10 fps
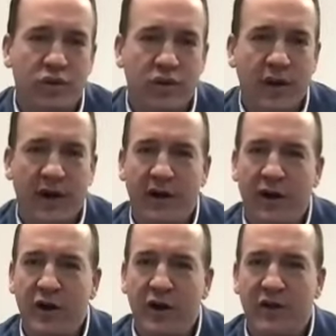I don't know.
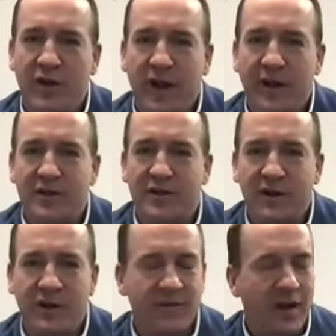Who do you think? What's
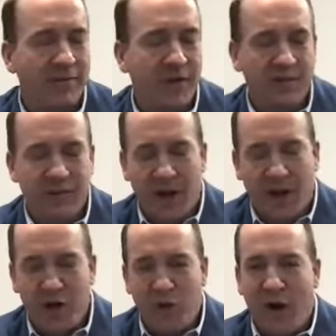your
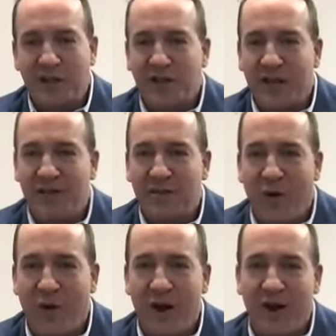you're watching it every
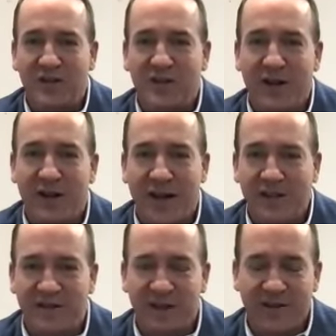morning on
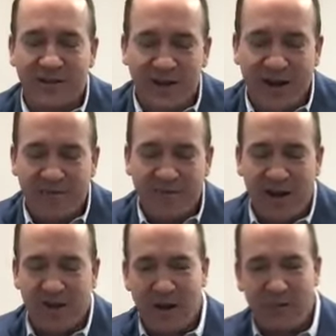Sundays.
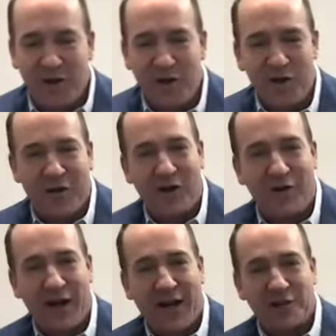Tell me who you think
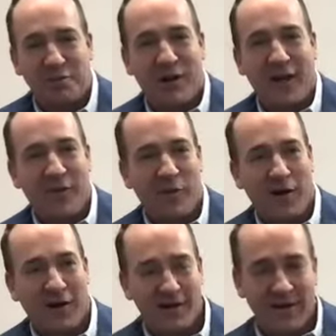right now is playing well.